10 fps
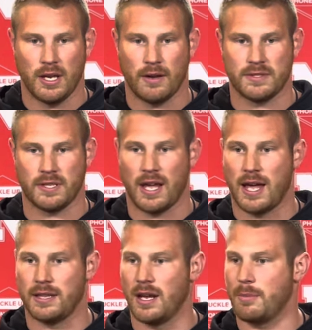obviously
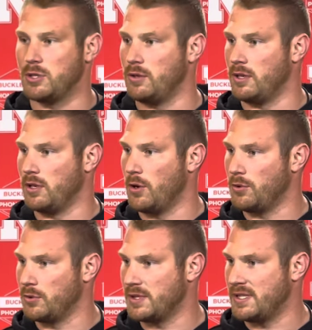had the opportunity to go
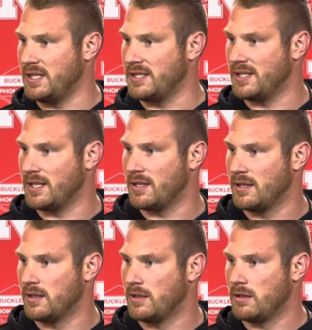through a season,
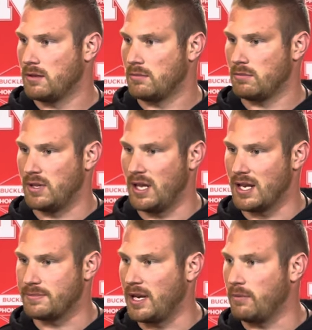get
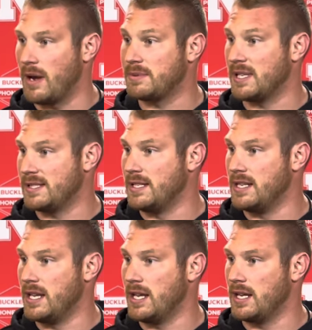as many reps as he
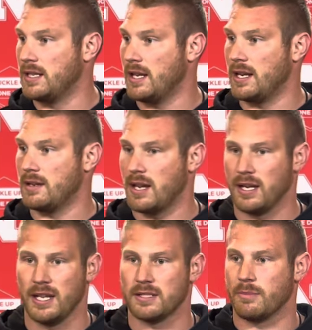did, and
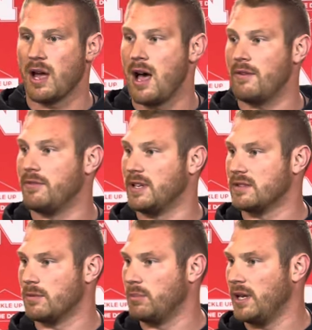get some confidence
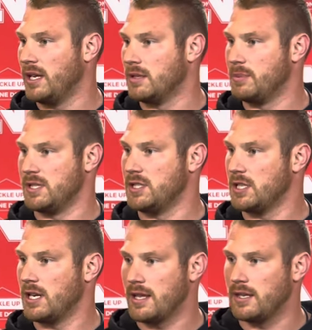from playing the
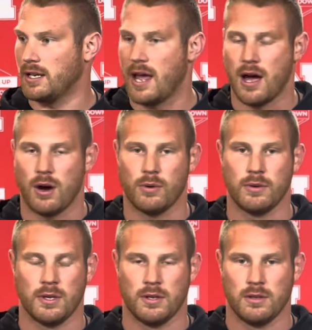position. I think now,
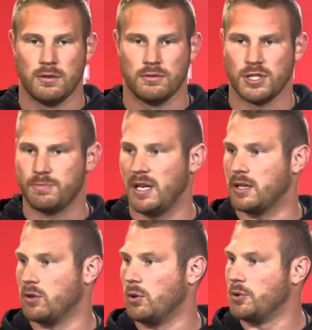just being
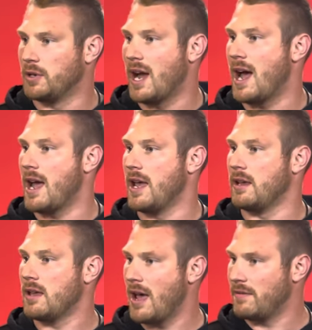an older guy,
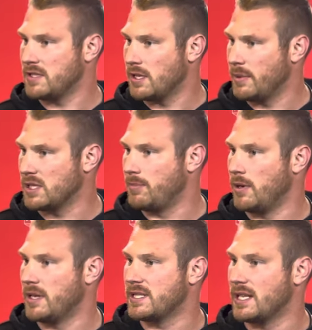having some
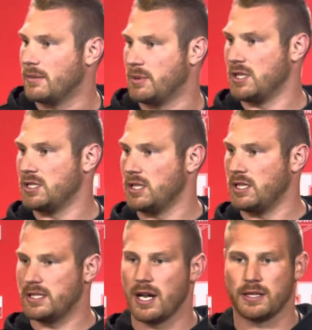experience at the position,
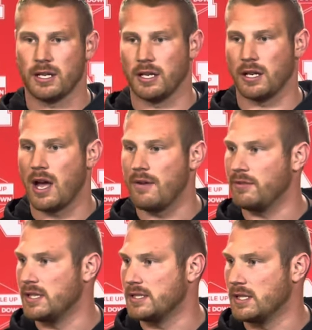he's got a ton of
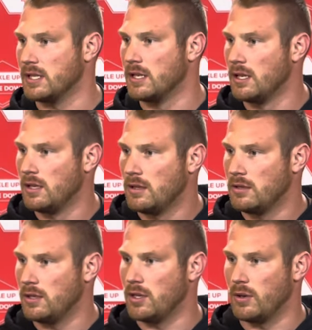confidence, and
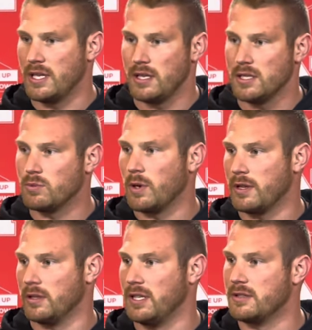you know, he's one of
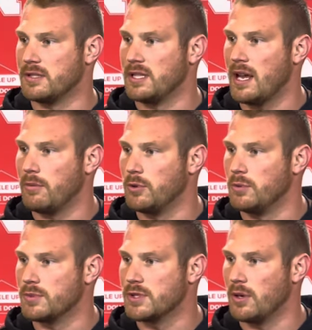the leaders in that
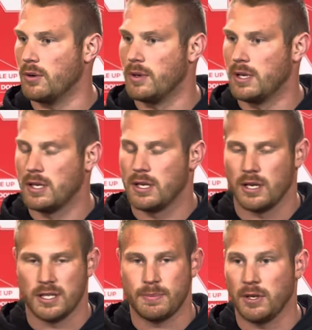room. So
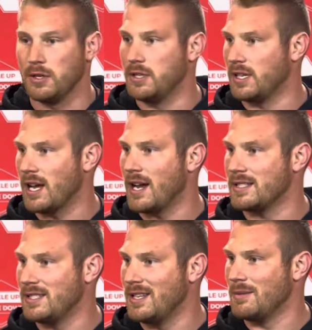it's been good to kind of
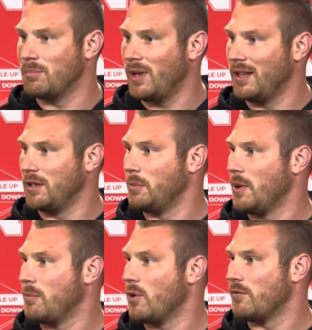see him play a little
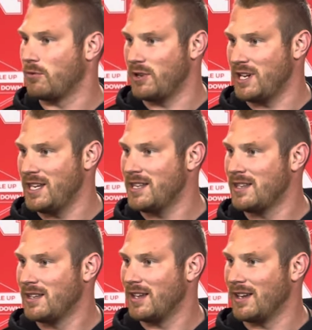bit more free
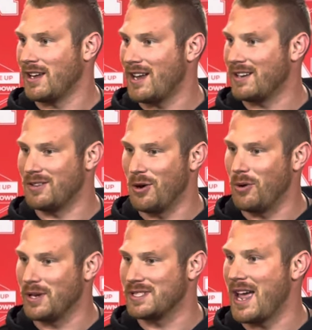and kind of
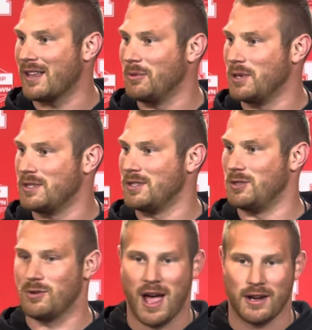know exactly what to
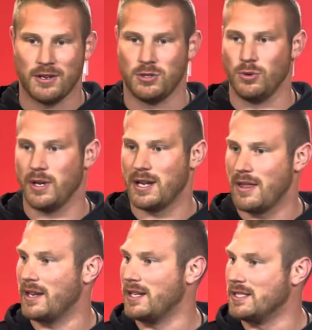do, how to do it, now
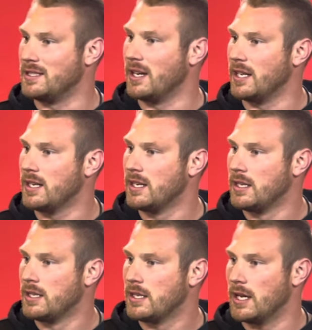that he's done it,
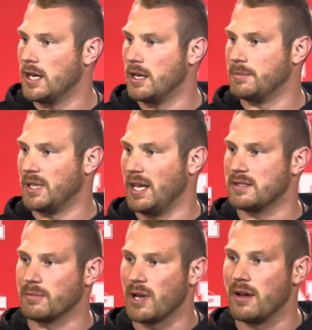to gain
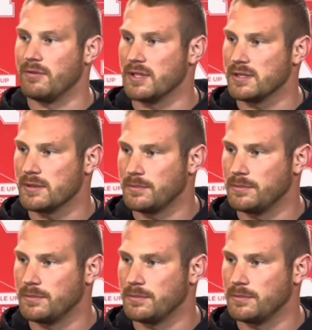some confidence.